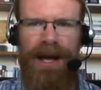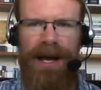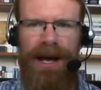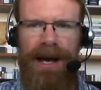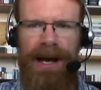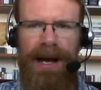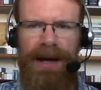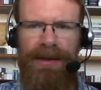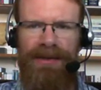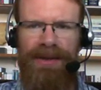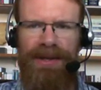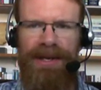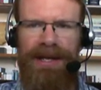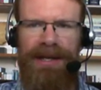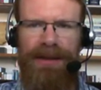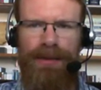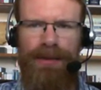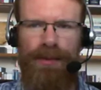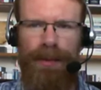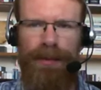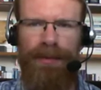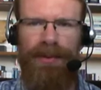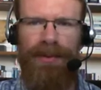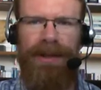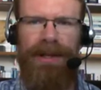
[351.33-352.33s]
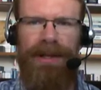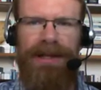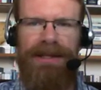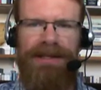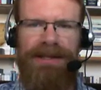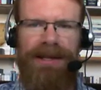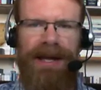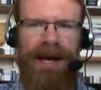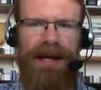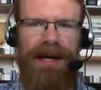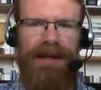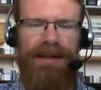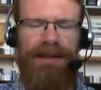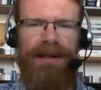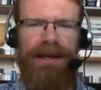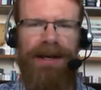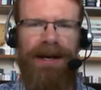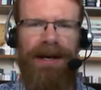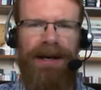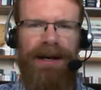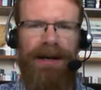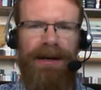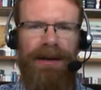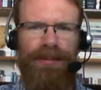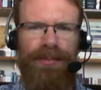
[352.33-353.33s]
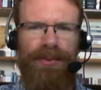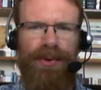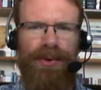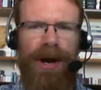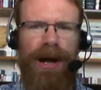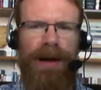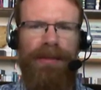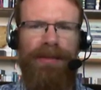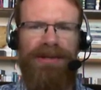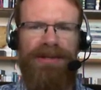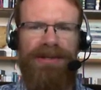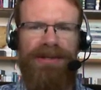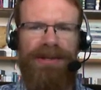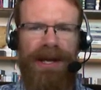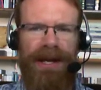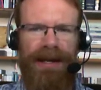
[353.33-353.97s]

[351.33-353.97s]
Uh, and then he repeats that uh, promise,